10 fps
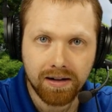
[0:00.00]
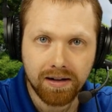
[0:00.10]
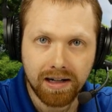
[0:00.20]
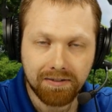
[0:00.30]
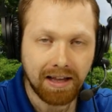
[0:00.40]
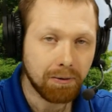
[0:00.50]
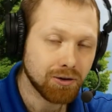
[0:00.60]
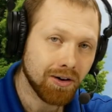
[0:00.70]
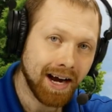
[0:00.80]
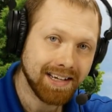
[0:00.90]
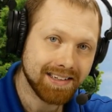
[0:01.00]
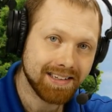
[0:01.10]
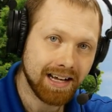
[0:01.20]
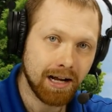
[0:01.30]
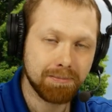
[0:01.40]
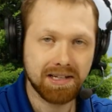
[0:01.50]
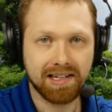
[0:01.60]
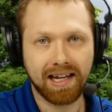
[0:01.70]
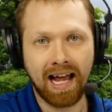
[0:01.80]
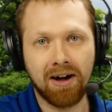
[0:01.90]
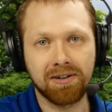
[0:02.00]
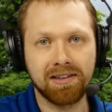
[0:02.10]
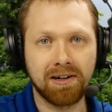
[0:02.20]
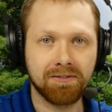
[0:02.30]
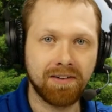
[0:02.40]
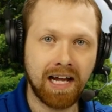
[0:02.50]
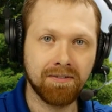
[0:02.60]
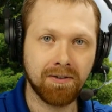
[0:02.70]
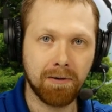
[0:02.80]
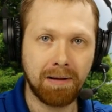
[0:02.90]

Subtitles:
If they were trying to set up this account in their favor,